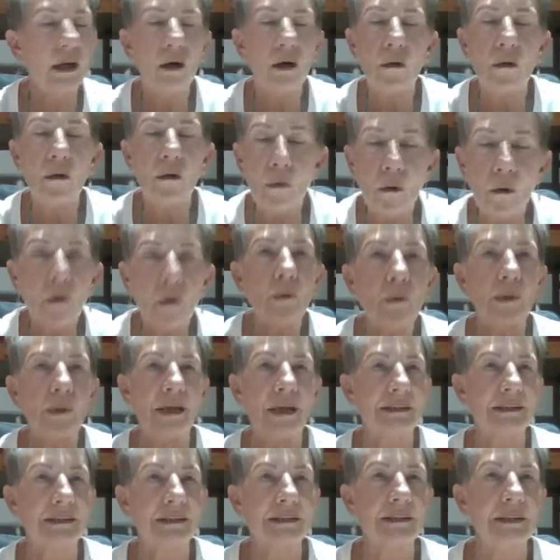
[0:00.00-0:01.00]

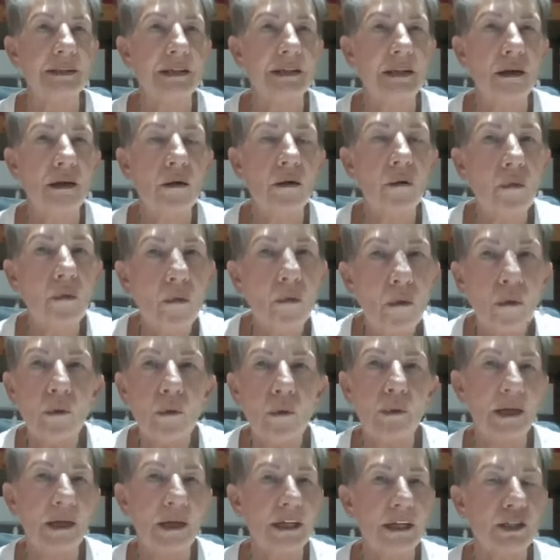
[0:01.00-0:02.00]
always,
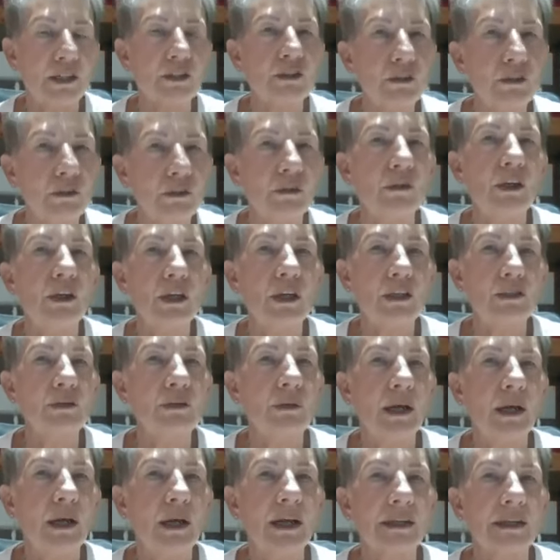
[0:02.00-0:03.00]
always true
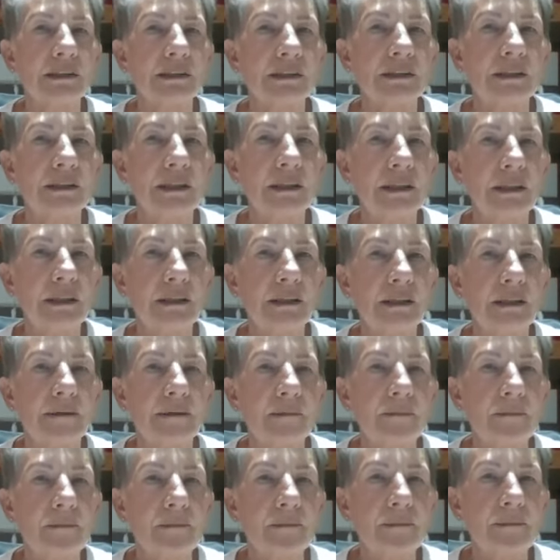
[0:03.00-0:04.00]
to us.
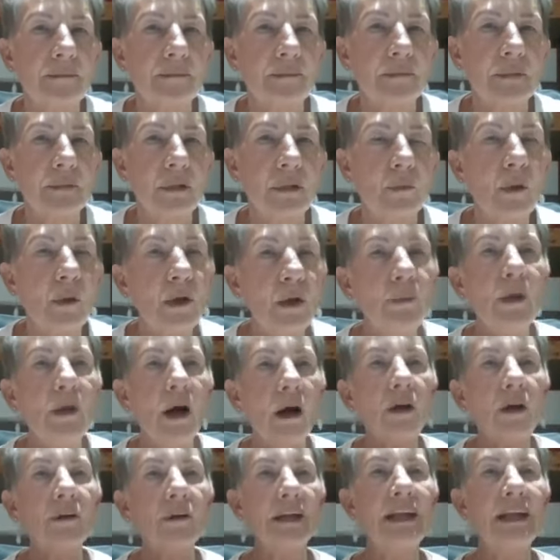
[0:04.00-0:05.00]
When we
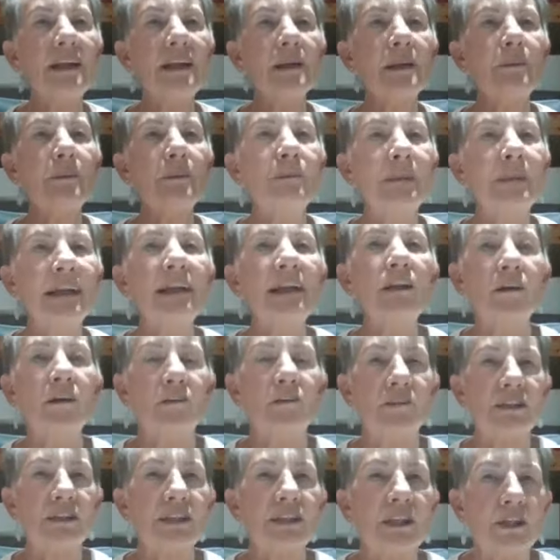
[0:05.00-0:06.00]
are in the middle
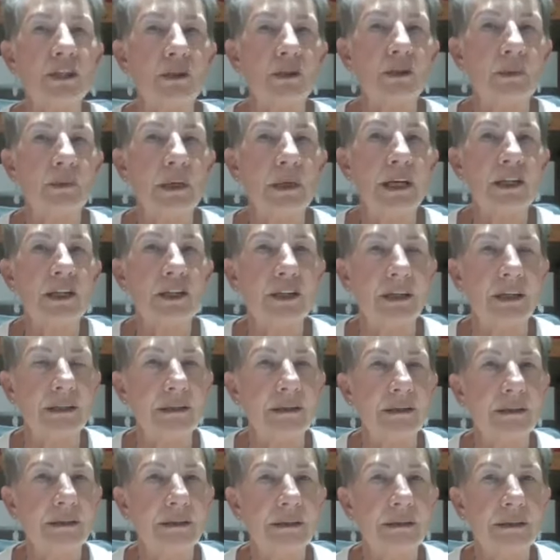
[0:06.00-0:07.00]
of a situation,
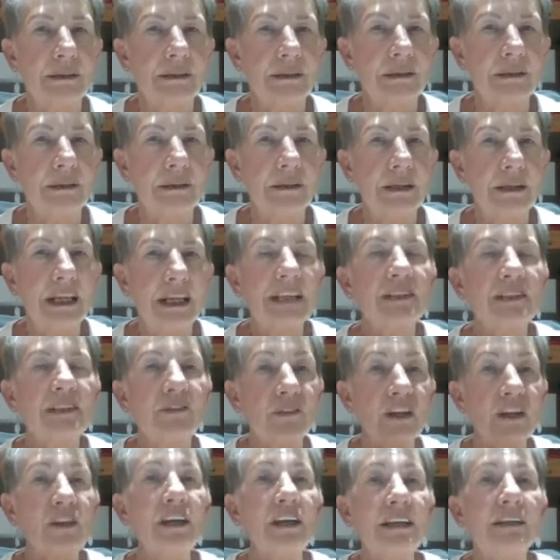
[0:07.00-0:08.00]
it's
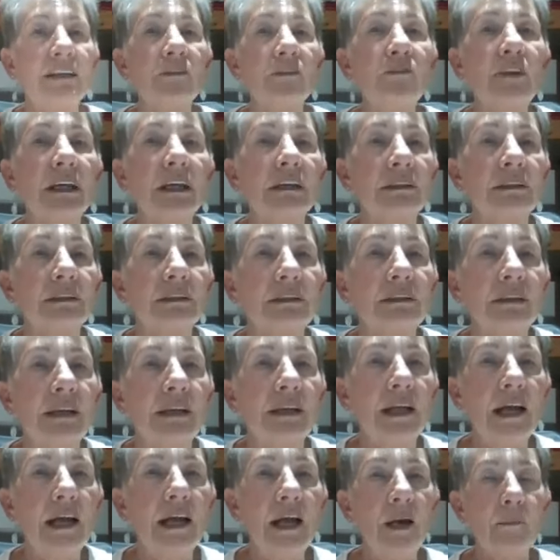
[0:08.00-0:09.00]
very difficult.
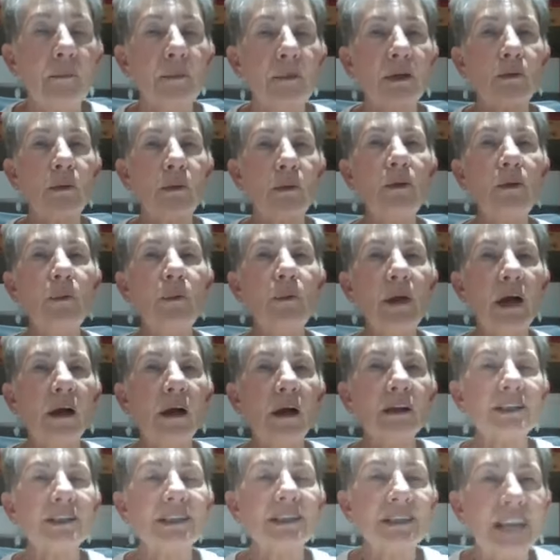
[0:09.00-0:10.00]
But when we
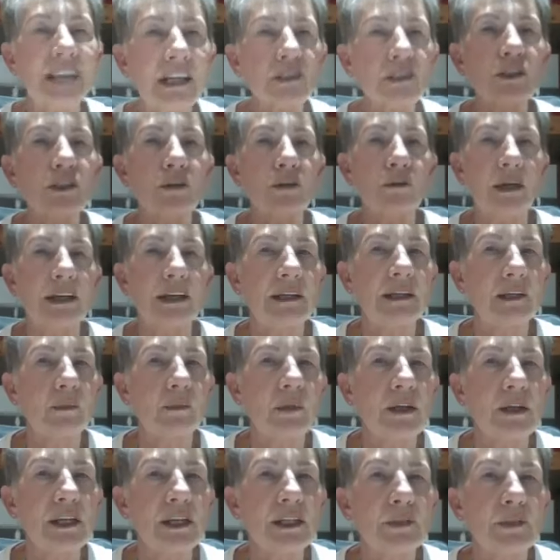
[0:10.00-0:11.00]
are saturated
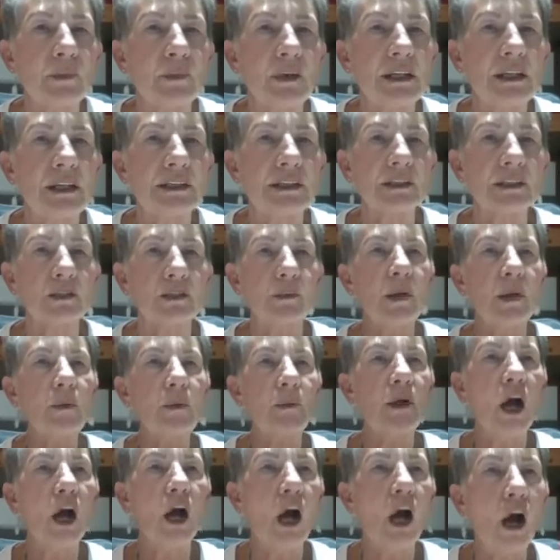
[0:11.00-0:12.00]
with His presence, when
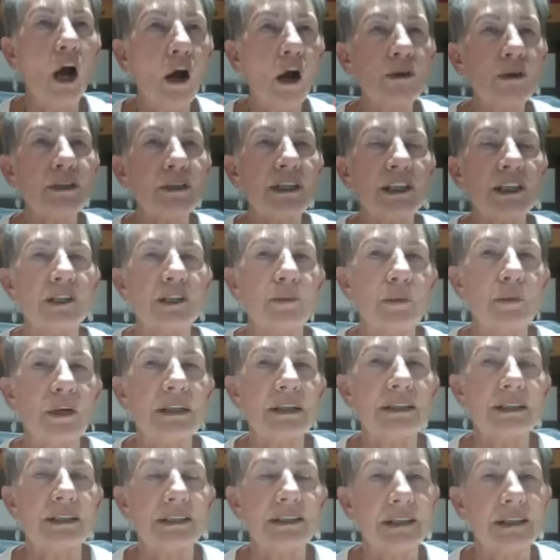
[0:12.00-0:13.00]
we host His
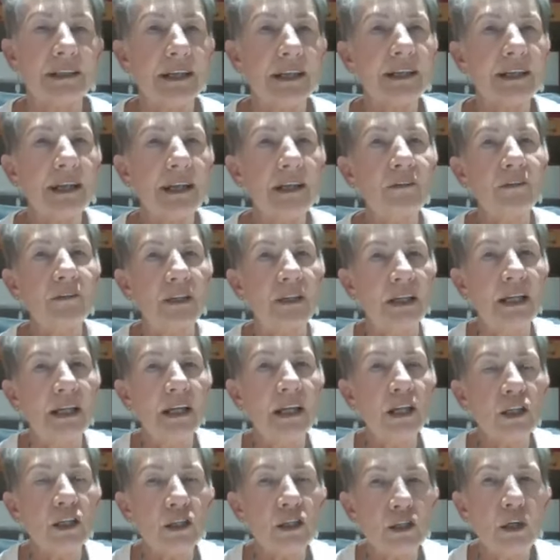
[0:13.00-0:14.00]
presence, that even
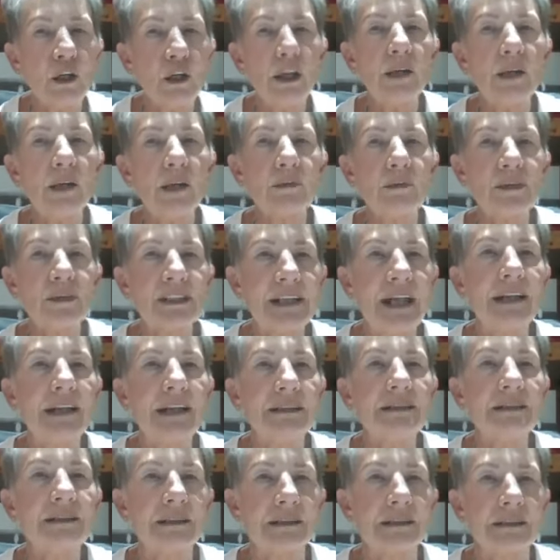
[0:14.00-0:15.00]

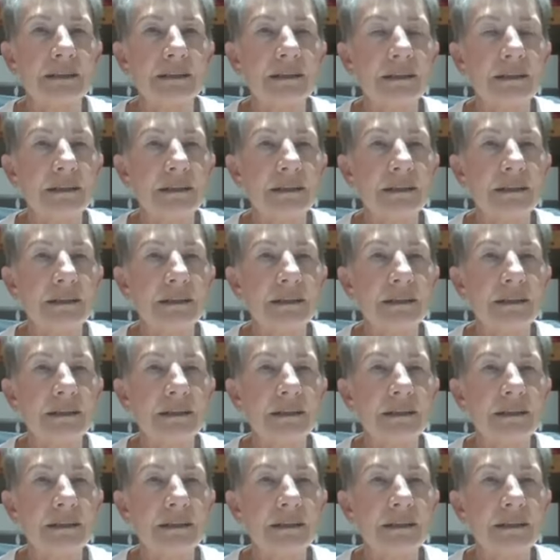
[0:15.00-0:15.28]
circumstances